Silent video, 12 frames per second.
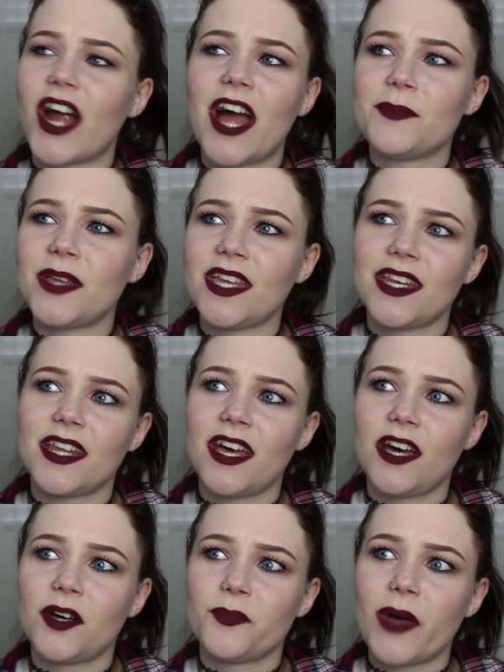I'm in
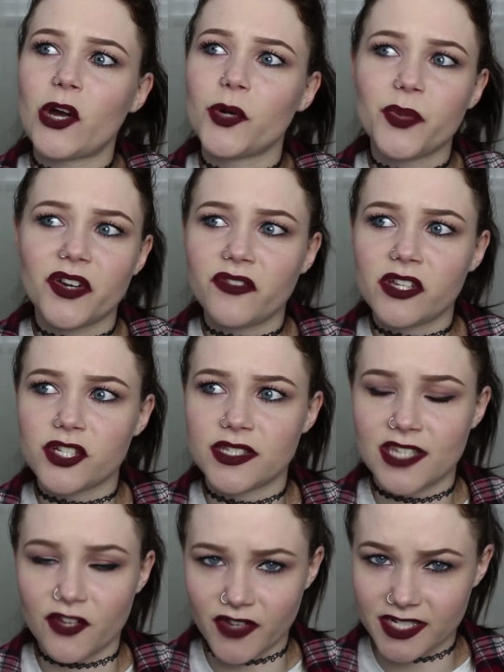Power, Privilege, and
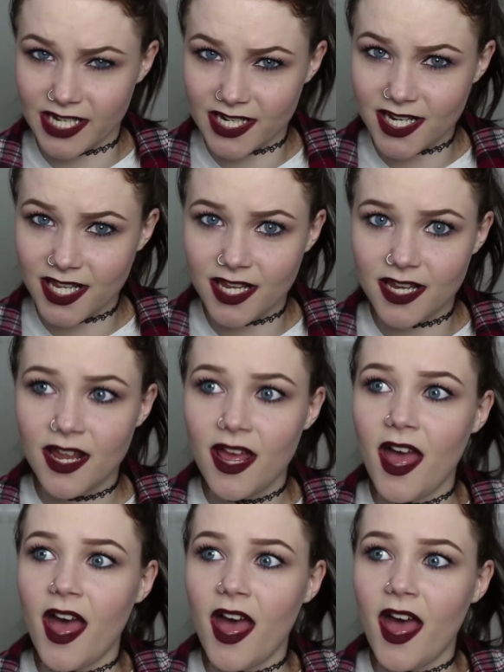Self-Identity,